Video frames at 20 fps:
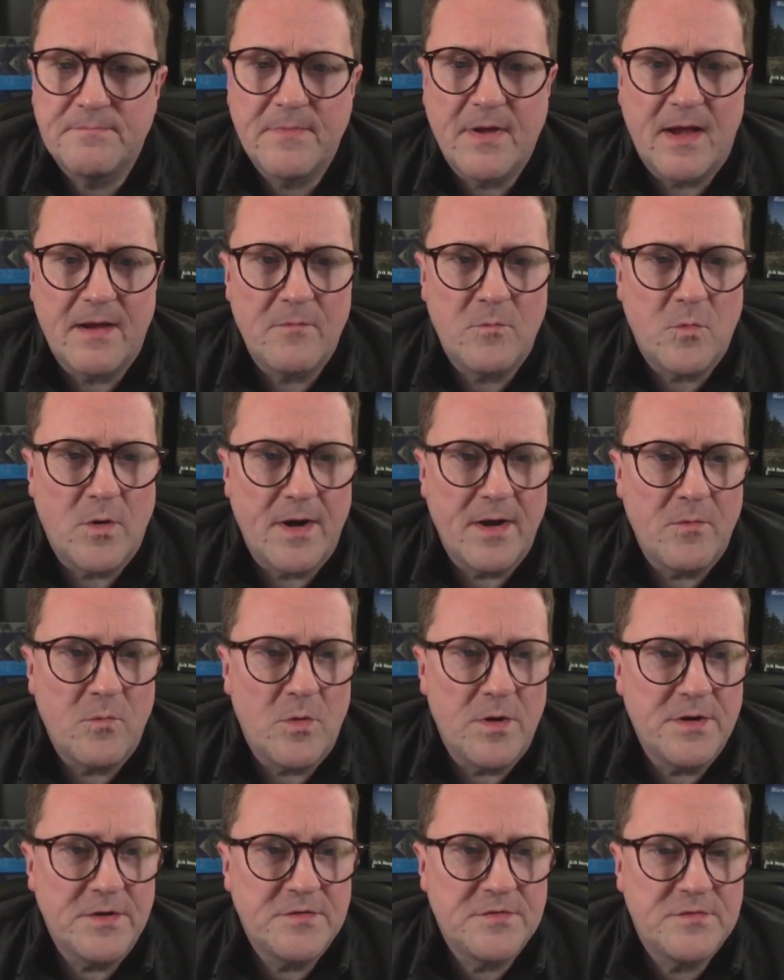What I
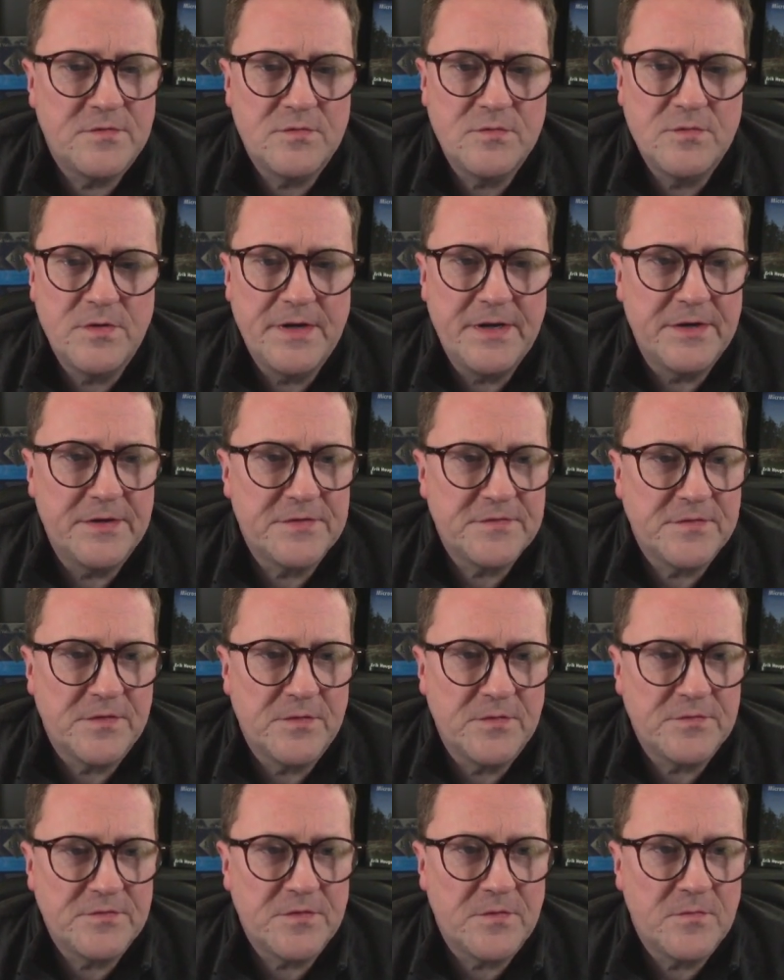want to do here,
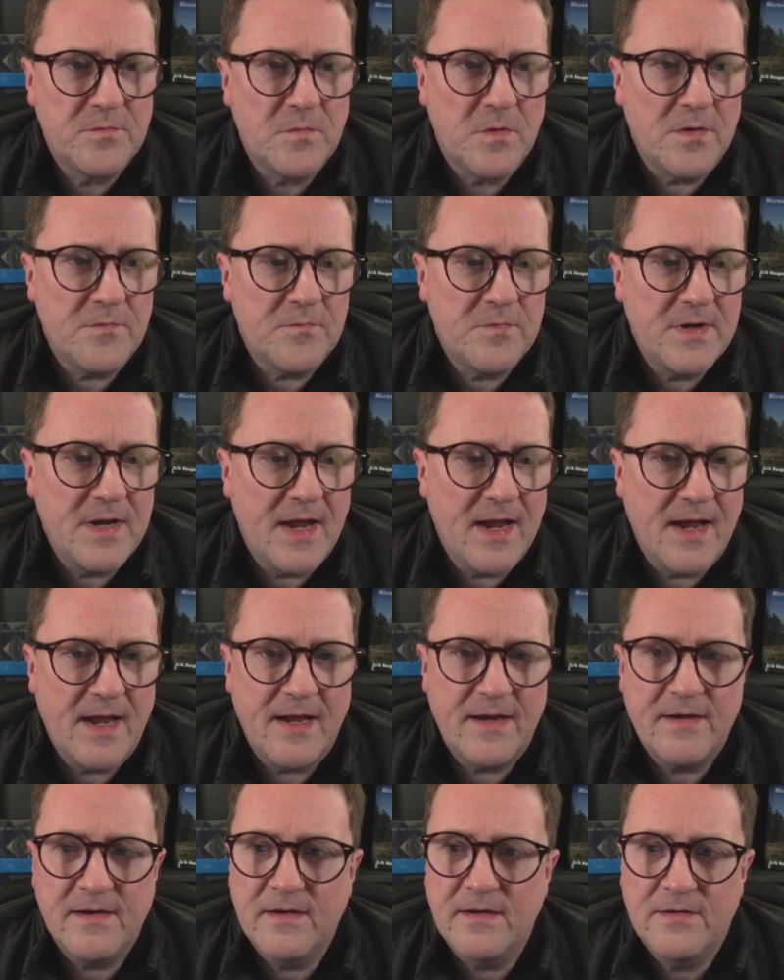so what we
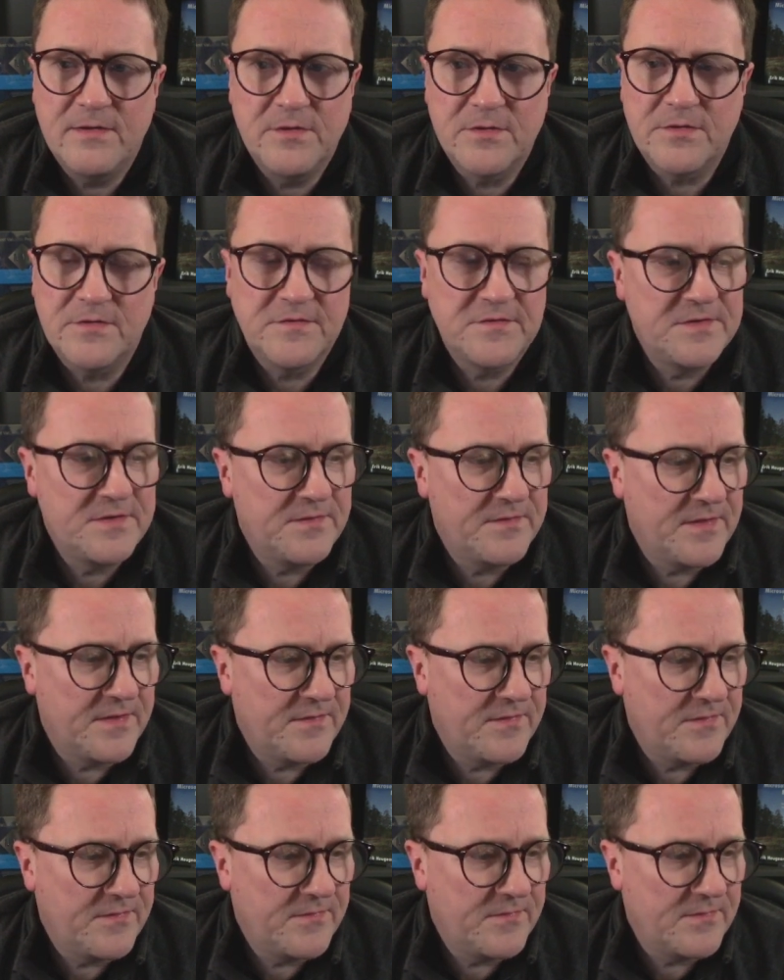had, you can see that
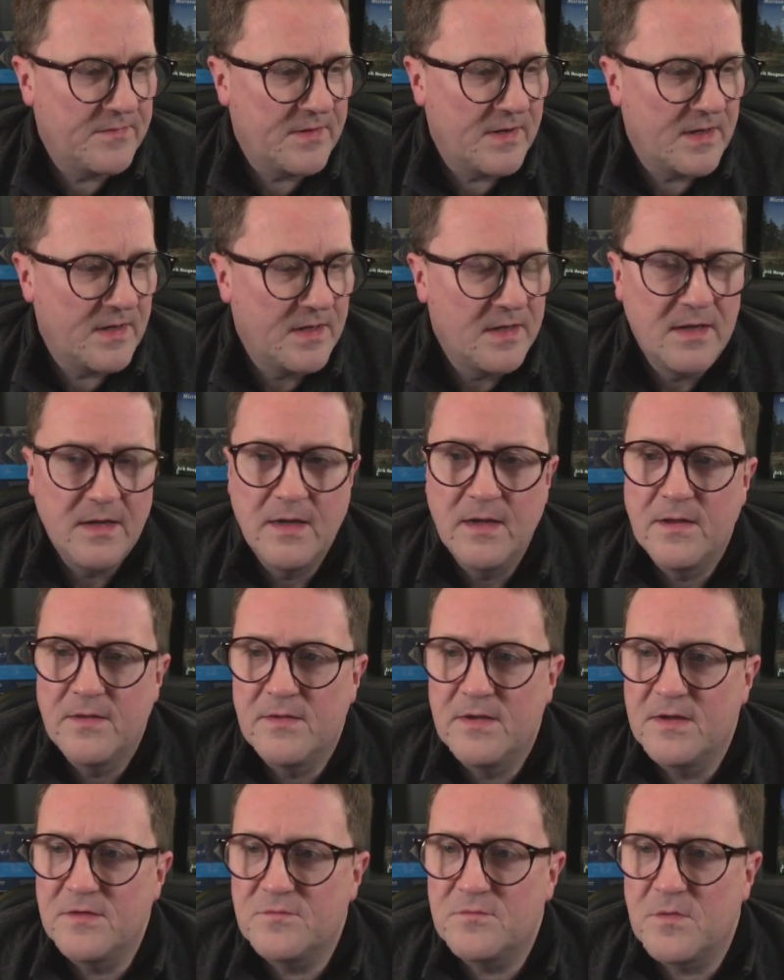
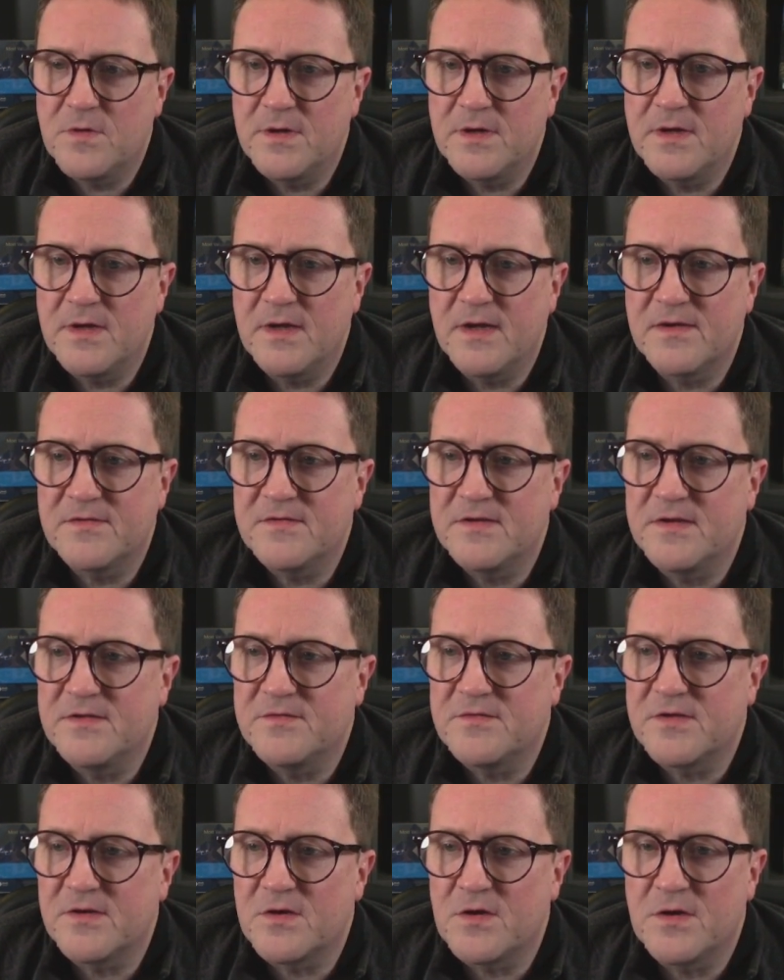this one extends
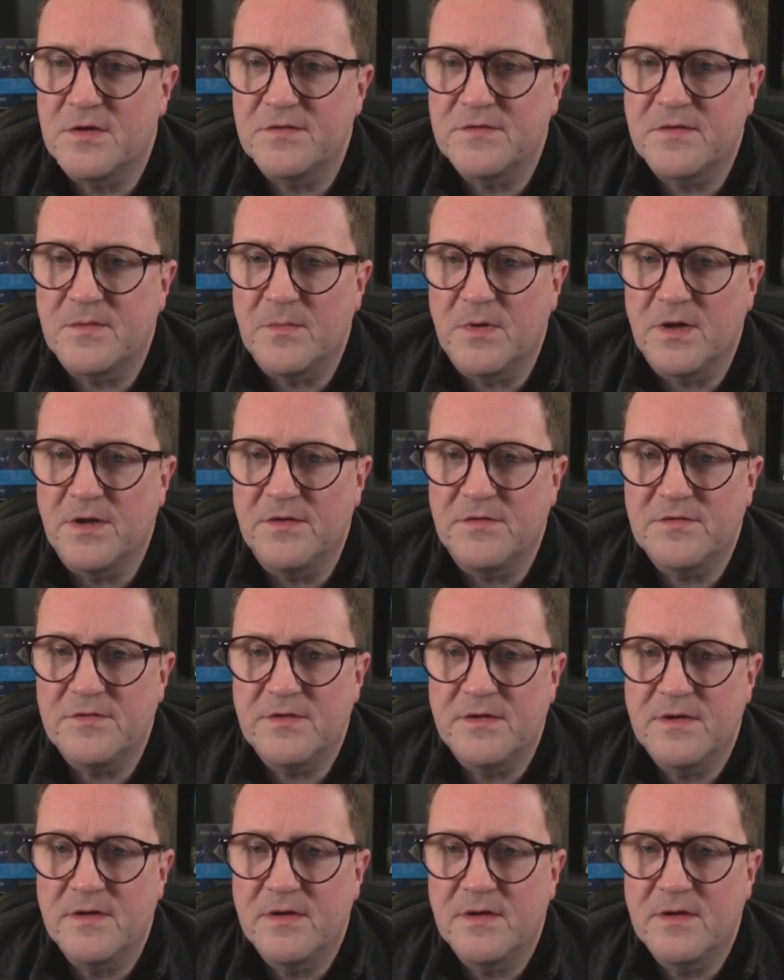the customer list.